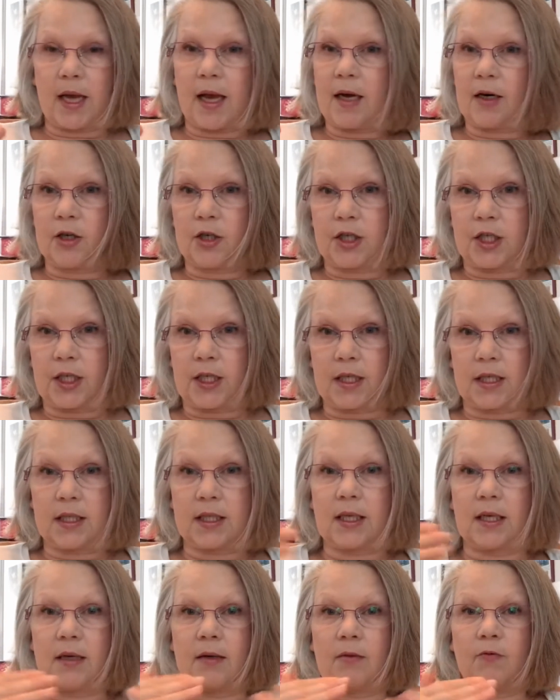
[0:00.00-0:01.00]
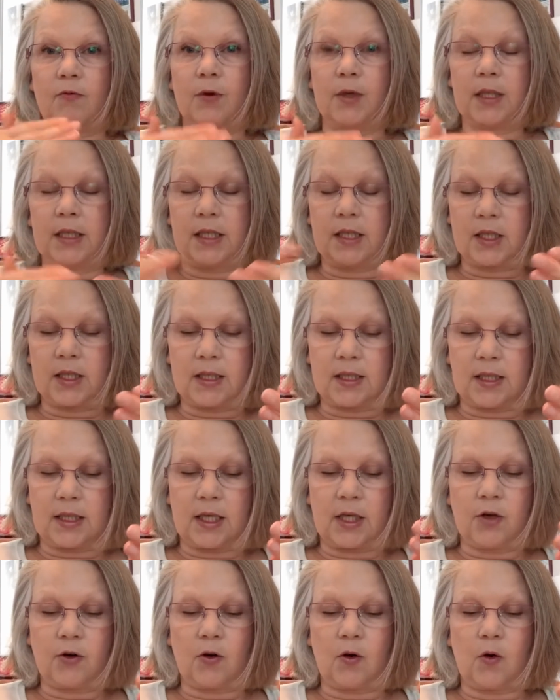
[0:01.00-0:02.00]
energies and really just
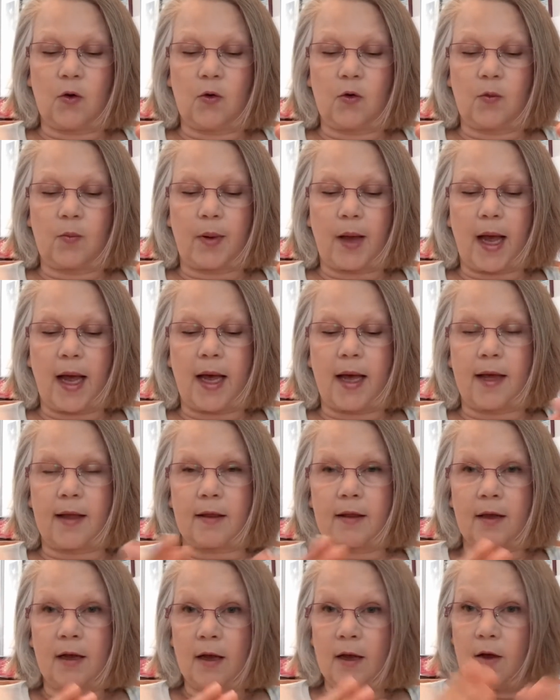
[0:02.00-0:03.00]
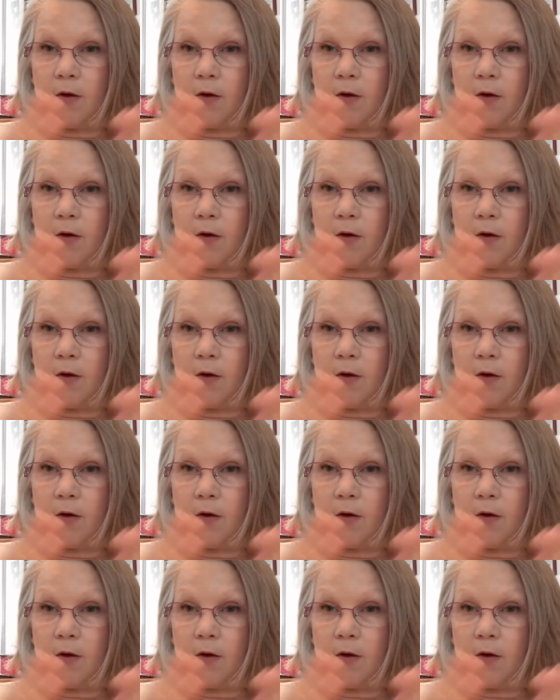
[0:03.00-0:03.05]
see your own path